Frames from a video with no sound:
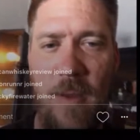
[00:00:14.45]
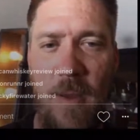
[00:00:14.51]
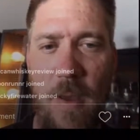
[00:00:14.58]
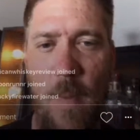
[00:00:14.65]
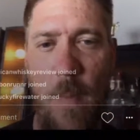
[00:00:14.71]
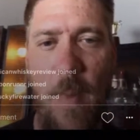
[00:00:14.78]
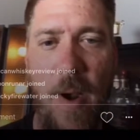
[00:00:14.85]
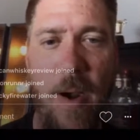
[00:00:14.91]

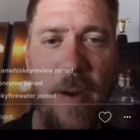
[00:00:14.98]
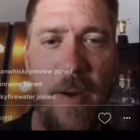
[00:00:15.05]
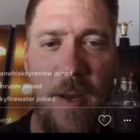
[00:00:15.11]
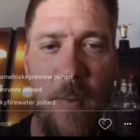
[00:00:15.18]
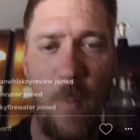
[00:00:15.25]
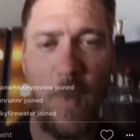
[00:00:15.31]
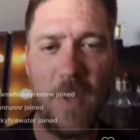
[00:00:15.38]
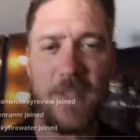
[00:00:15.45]

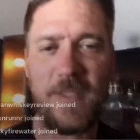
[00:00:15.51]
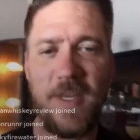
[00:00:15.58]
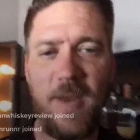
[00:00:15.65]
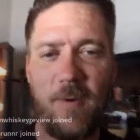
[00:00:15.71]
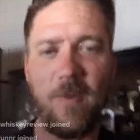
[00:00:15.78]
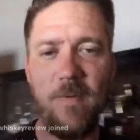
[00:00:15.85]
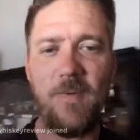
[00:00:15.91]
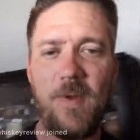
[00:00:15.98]
American Whiskey
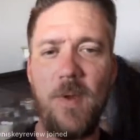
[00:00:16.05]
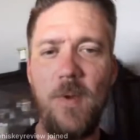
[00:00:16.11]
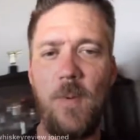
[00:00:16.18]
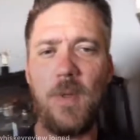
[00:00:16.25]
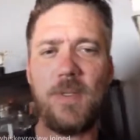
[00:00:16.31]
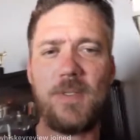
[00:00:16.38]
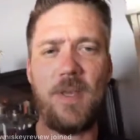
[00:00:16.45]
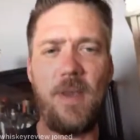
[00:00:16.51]
Review.
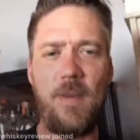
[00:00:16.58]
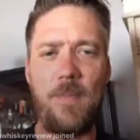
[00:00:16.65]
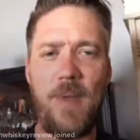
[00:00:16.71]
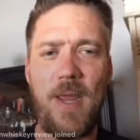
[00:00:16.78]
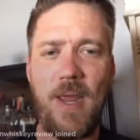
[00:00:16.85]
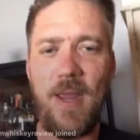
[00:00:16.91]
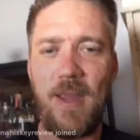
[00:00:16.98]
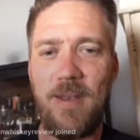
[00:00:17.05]
What's up,
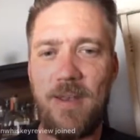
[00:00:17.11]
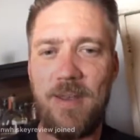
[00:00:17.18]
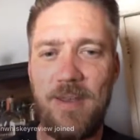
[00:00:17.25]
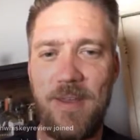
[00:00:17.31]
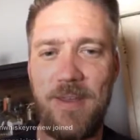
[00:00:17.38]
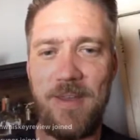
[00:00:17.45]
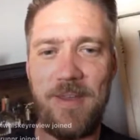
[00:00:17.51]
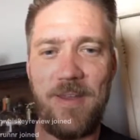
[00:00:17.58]
man?
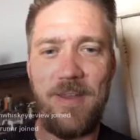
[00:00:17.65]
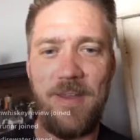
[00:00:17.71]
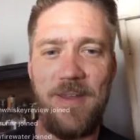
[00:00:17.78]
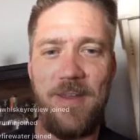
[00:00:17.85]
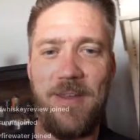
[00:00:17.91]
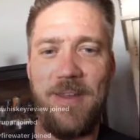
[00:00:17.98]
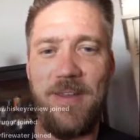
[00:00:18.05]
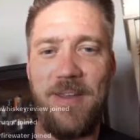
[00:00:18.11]

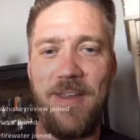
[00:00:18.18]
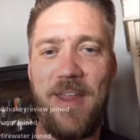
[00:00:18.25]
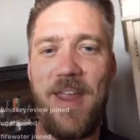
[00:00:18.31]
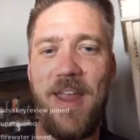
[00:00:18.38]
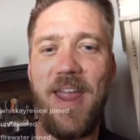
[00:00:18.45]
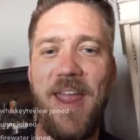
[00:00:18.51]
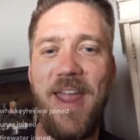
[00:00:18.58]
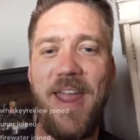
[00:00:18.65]

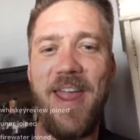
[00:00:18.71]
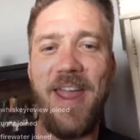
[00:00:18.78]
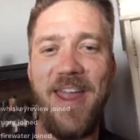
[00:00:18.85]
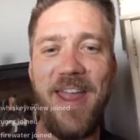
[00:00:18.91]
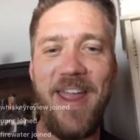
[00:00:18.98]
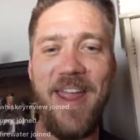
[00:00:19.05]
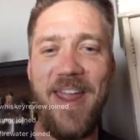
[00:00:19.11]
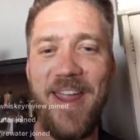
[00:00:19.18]

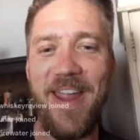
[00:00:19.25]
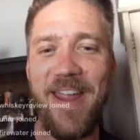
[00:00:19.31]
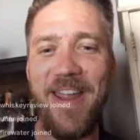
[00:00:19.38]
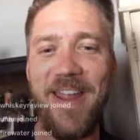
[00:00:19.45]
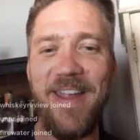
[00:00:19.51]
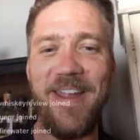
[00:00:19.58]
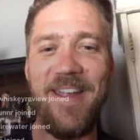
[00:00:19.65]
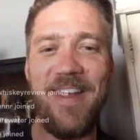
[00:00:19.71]

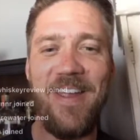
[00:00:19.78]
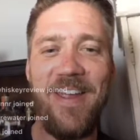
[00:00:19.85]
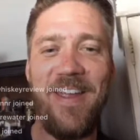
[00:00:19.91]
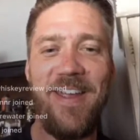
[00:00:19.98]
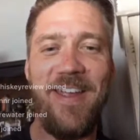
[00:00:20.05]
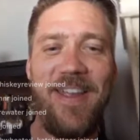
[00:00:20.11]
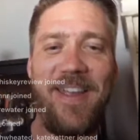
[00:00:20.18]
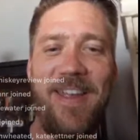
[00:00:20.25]
Hey,
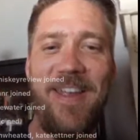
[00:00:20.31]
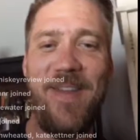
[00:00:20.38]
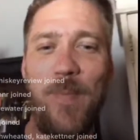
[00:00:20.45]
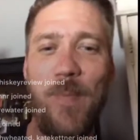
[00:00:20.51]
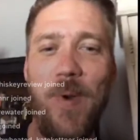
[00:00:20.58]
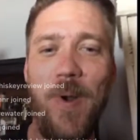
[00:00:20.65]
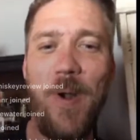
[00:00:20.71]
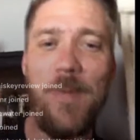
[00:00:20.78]

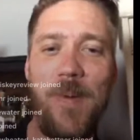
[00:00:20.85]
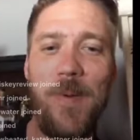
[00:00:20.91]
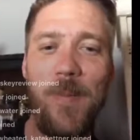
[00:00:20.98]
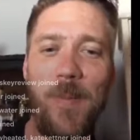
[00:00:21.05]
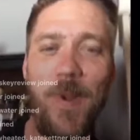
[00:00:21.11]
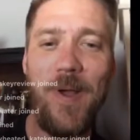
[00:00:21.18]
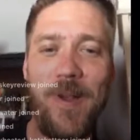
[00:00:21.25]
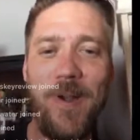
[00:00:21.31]

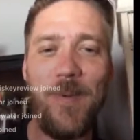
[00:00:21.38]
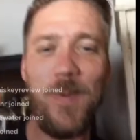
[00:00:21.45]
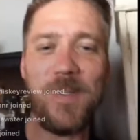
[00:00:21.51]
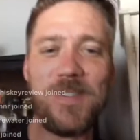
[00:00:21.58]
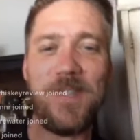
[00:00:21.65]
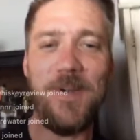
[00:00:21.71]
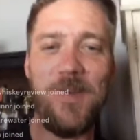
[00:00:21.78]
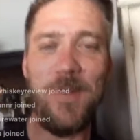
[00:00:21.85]
Bourbon Runner.
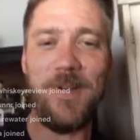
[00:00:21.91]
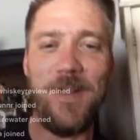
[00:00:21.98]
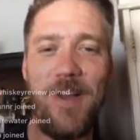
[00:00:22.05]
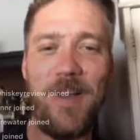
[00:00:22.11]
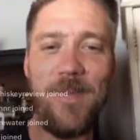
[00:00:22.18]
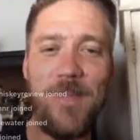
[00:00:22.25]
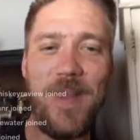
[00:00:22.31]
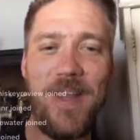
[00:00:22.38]
What's going
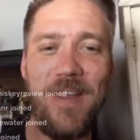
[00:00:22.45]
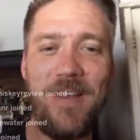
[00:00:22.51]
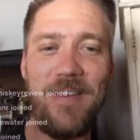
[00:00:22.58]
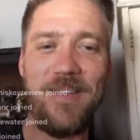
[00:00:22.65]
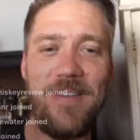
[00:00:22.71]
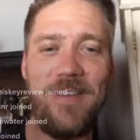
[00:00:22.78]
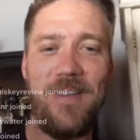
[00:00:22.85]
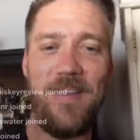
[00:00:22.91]
on,
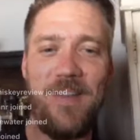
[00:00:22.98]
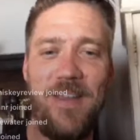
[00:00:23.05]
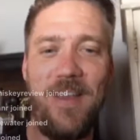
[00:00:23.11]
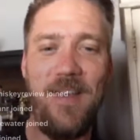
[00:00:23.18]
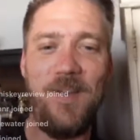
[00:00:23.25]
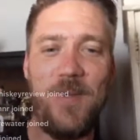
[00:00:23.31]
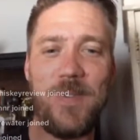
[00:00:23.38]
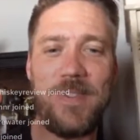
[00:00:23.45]
man?
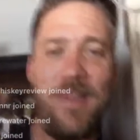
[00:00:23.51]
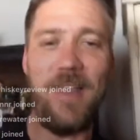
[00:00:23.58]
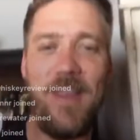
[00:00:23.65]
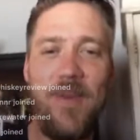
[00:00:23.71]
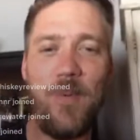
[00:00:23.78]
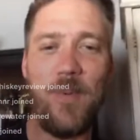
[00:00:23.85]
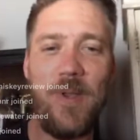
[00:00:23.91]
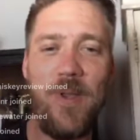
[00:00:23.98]
I know it's
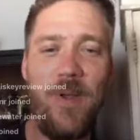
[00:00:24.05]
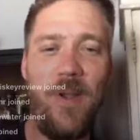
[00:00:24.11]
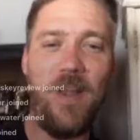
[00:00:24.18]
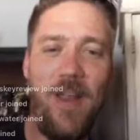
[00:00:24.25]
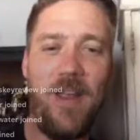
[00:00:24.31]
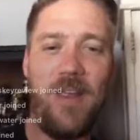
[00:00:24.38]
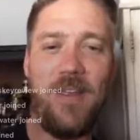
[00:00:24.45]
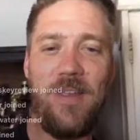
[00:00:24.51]
late where you're
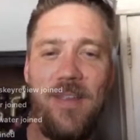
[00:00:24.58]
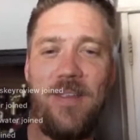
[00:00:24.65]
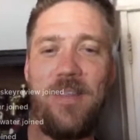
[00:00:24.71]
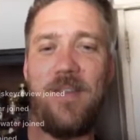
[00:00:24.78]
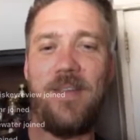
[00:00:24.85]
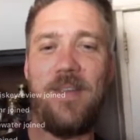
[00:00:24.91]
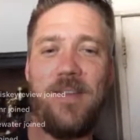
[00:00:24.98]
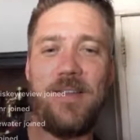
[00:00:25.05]
at.
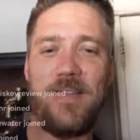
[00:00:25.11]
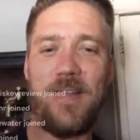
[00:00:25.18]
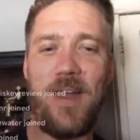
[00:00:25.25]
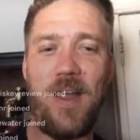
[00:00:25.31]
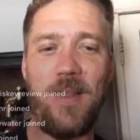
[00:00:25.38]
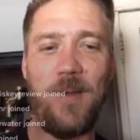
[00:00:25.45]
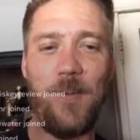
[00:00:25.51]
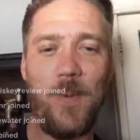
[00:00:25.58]

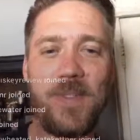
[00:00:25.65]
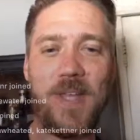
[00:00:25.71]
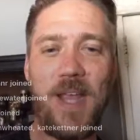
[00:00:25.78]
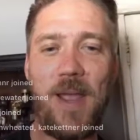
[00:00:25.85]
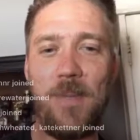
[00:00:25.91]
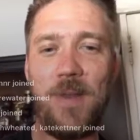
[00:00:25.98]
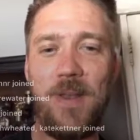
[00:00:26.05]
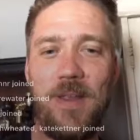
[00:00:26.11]
Tyler, what's
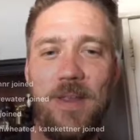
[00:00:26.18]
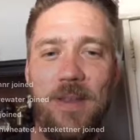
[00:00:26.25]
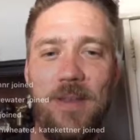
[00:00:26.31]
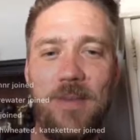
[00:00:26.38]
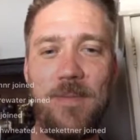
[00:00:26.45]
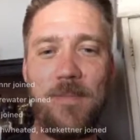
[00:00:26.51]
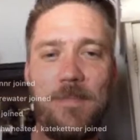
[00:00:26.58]
happening?